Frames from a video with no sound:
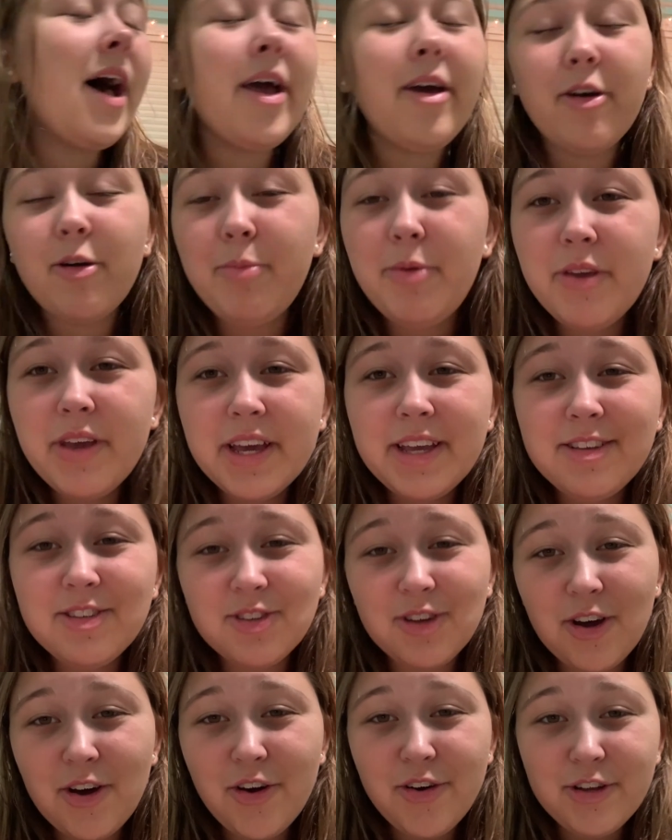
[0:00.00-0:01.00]
I hope you guys
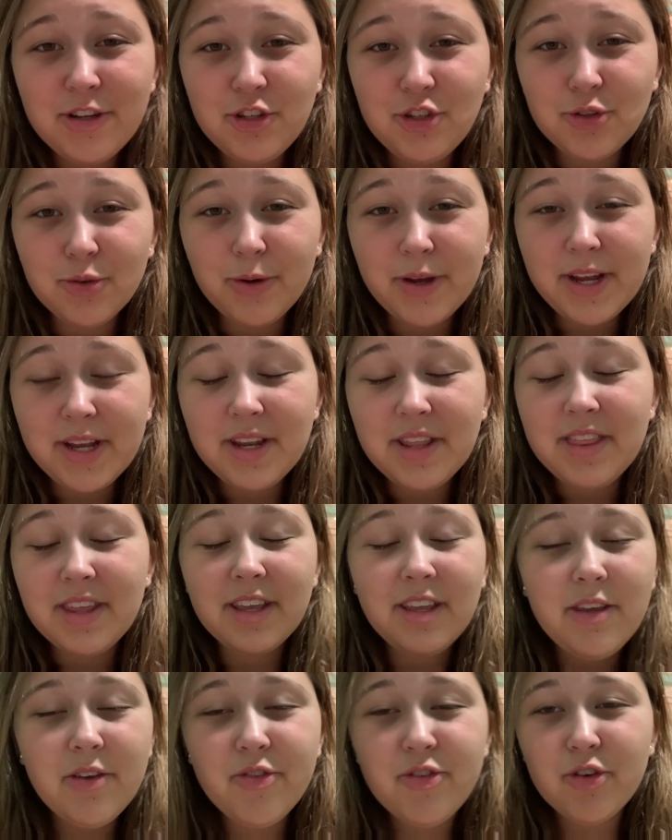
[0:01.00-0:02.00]
all enjoyed.
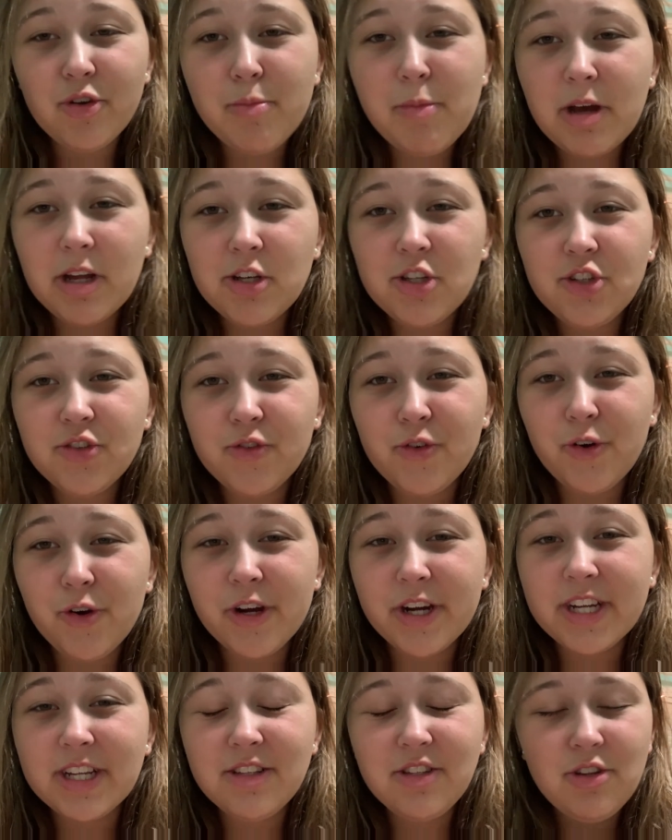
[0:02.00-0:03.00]
Thank you so much for
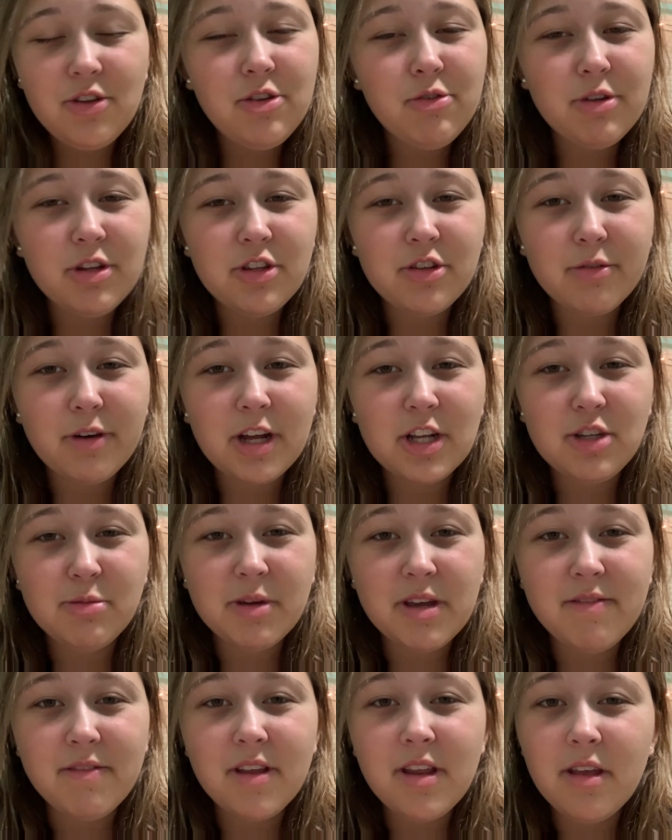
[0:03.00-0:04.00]
continuing to watch
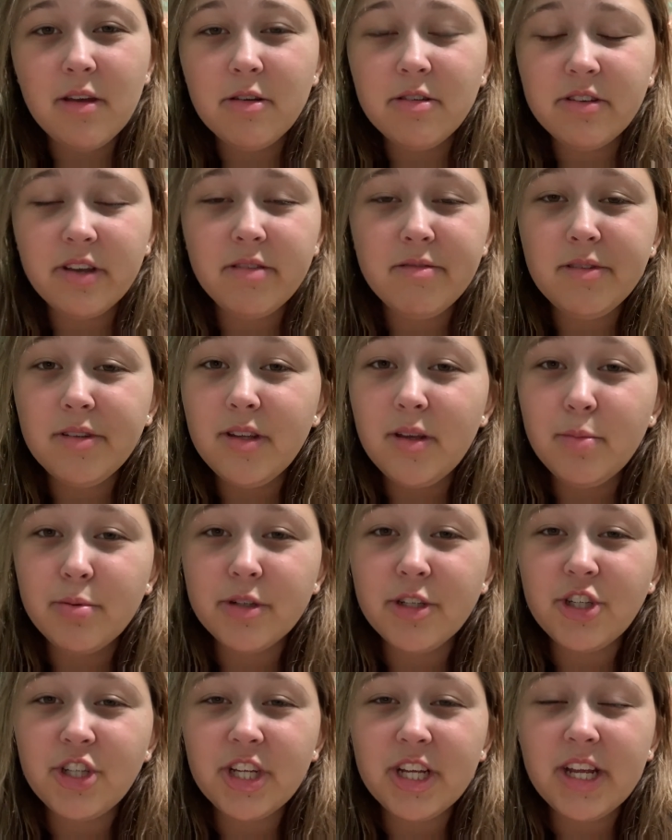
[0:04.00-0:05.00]
my videos. I really
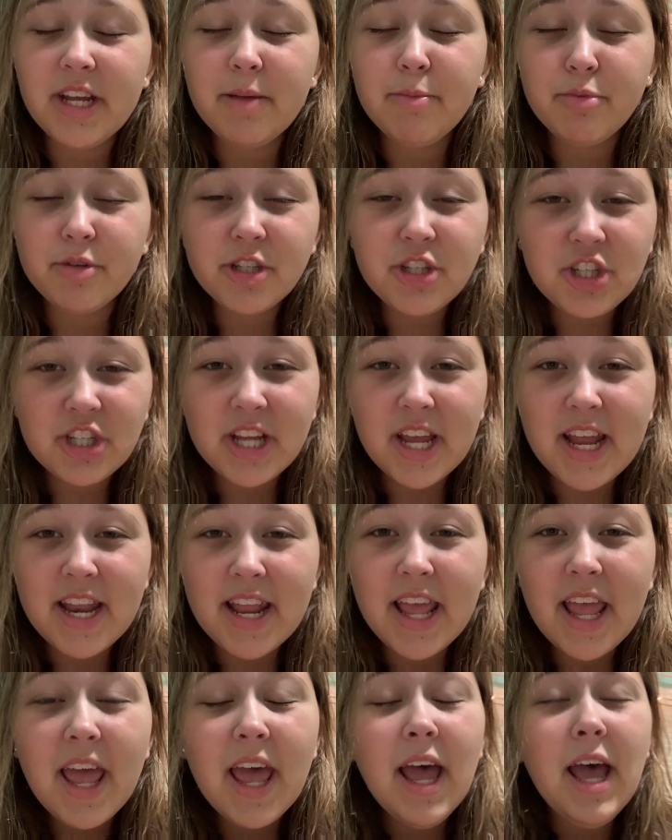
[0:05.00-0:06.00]
appreciate
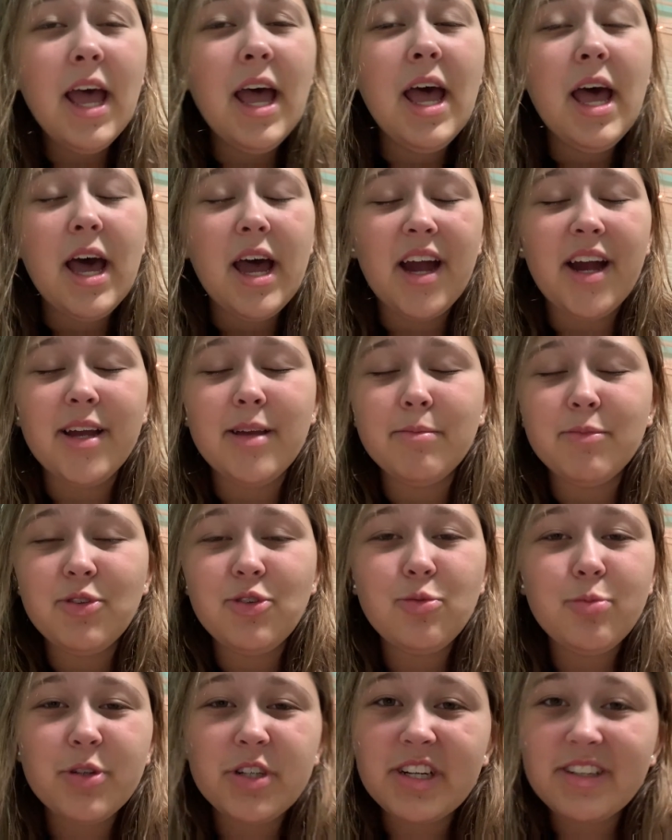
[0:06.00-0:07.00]
it. I'm
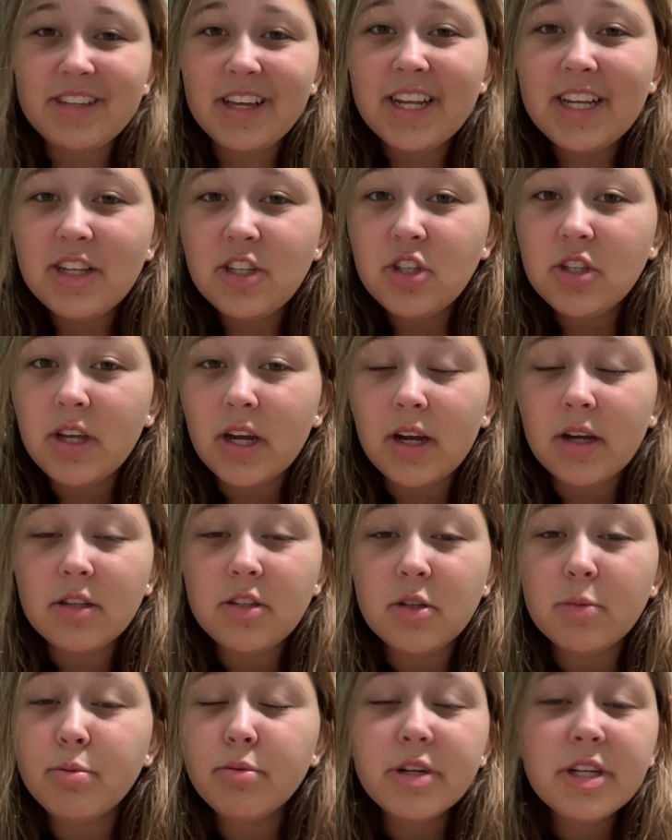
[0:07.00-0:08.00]
super excited
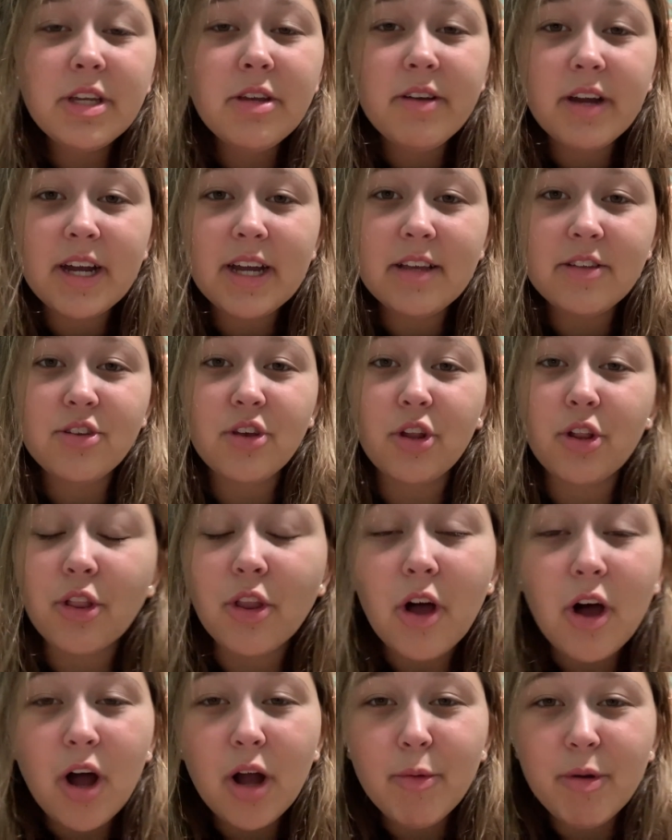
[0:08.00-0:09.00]
to bring you guys
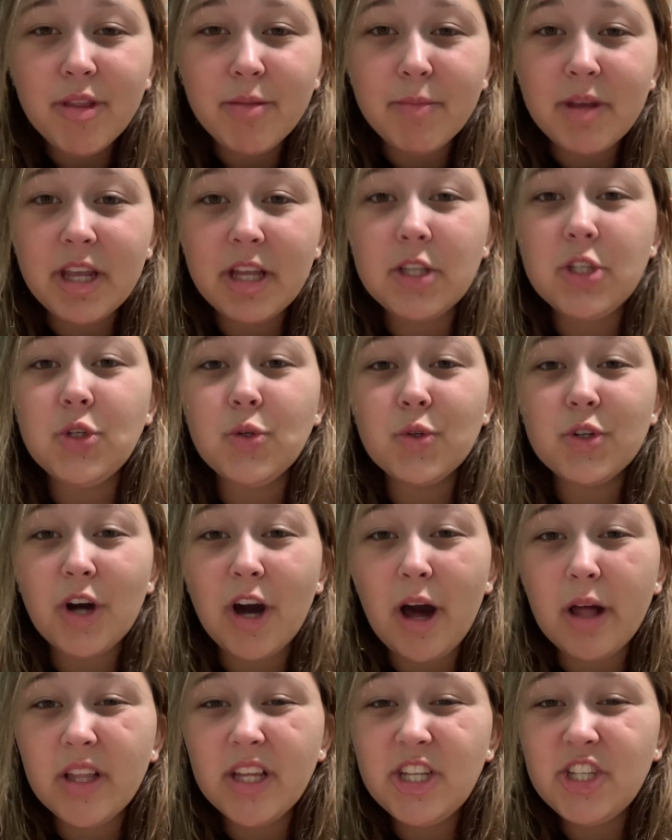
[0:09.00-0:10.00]
along with me to
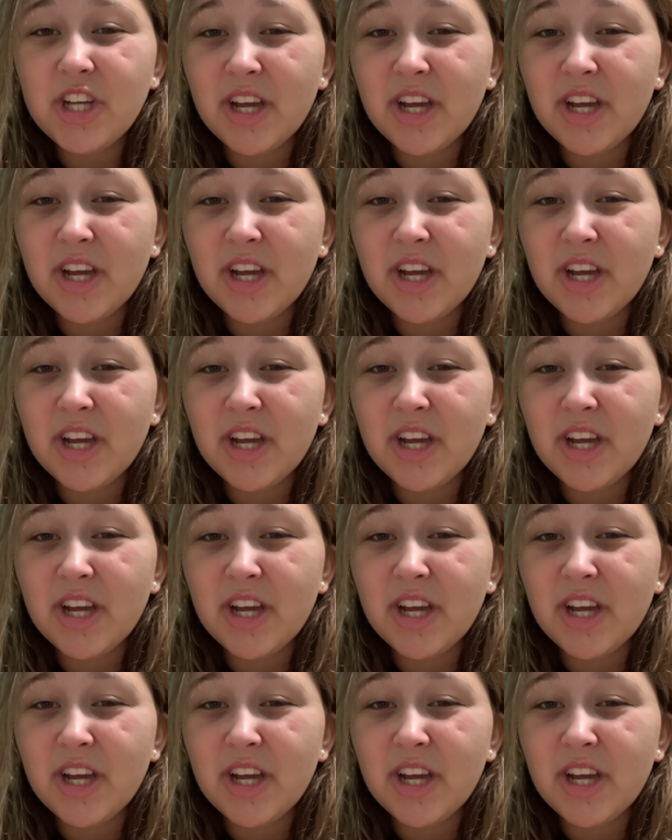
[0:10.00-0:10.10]
college.